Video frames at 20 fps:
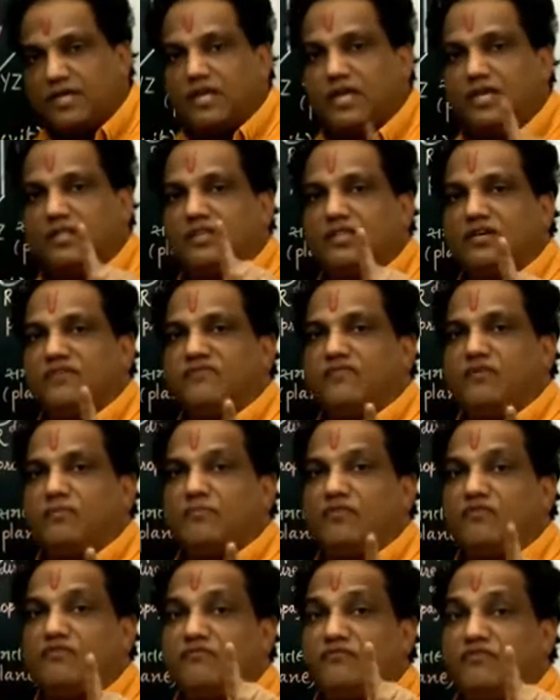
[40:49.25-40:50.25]
in the
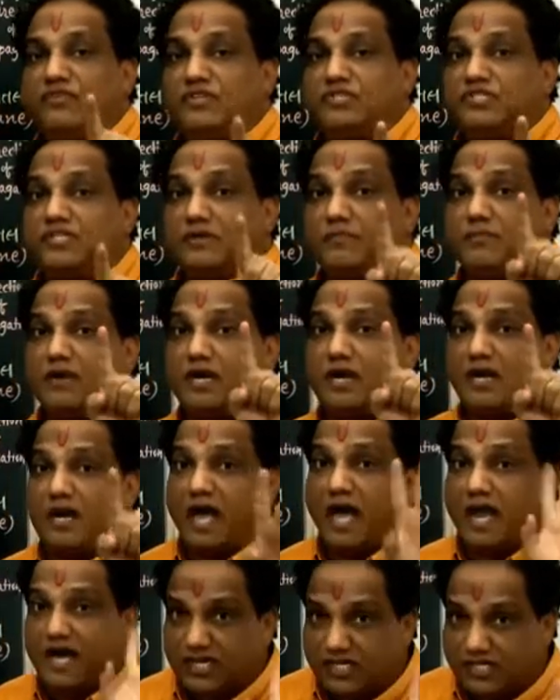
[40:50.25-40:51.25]
form of visible
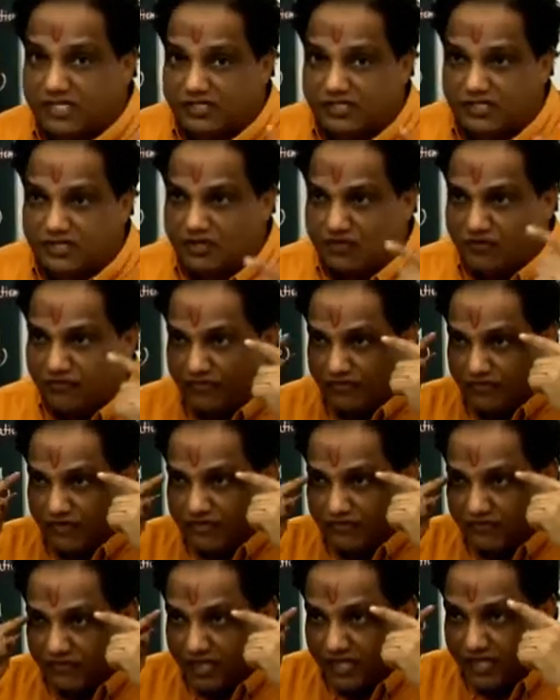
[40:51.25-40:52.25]
light,
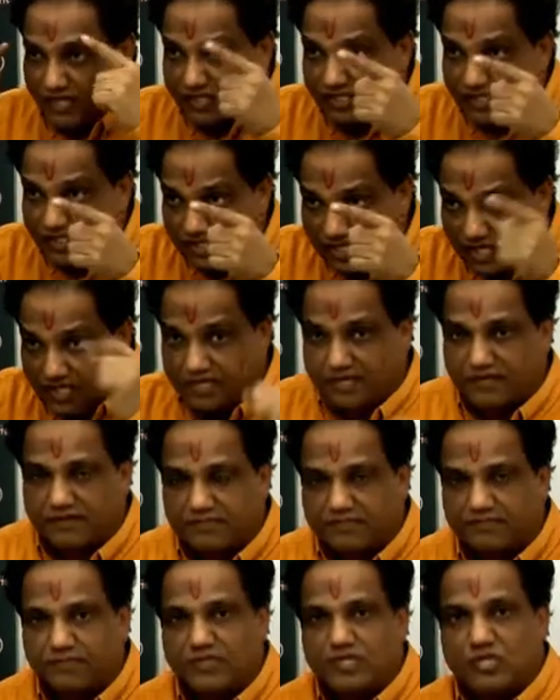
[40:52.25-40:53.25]
which we can
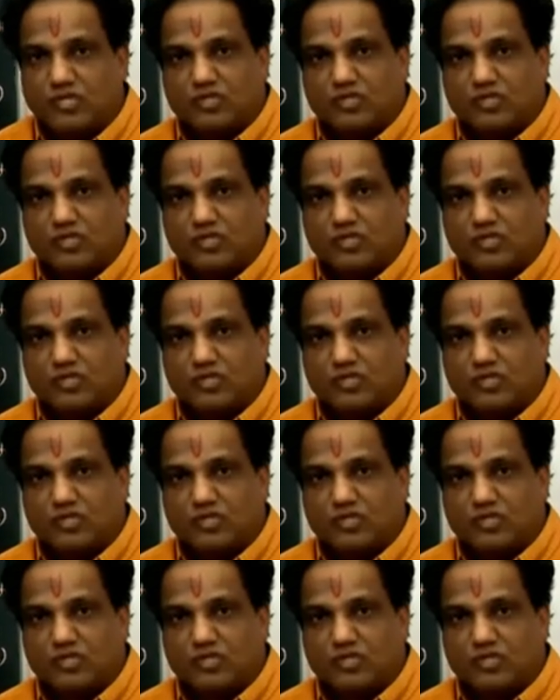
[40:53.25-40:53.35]
see.